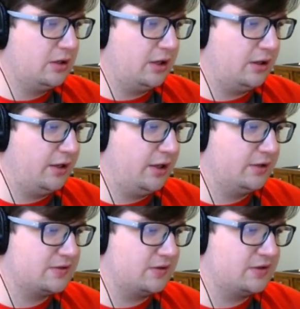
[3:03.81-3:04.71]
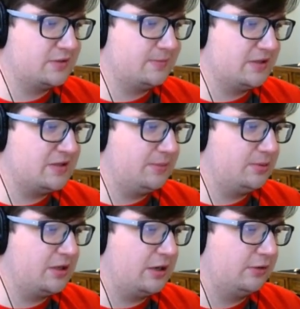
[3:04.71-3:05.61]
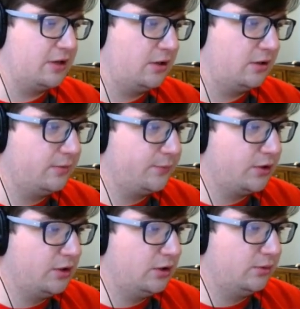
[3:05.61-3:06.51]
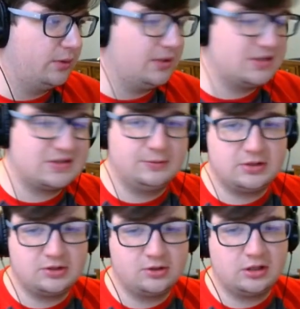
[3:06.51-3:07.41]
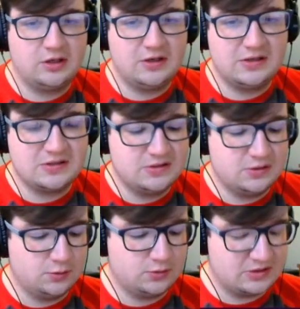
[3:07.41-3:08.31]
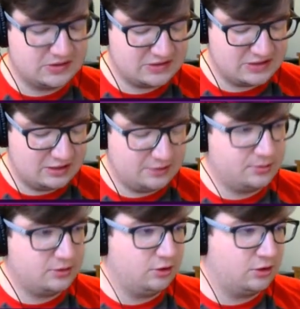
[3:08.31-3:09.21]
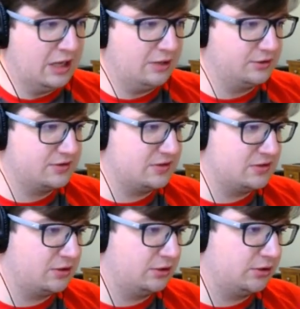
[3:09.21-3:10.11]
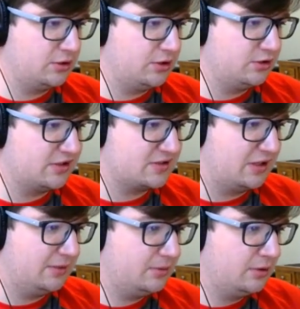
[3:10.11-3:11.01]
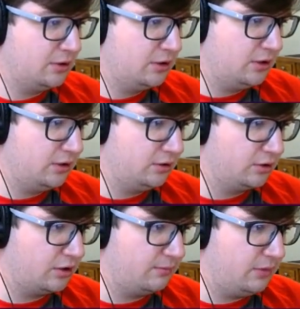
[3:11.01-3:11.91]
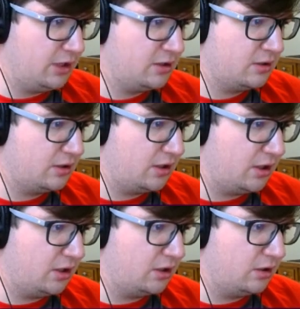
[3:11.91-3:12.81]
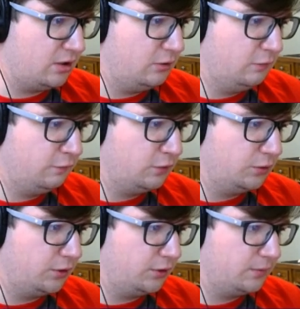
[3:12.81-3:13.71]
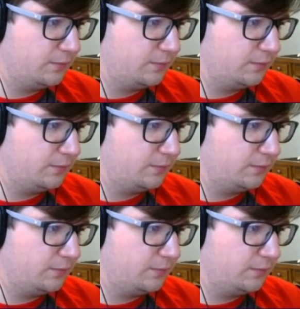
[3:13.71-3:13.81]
And then, so this is my tapu count right here. But basically what you're going to need to do to set up your counters is you're going to go to your desktop. And you're going to make a new folder.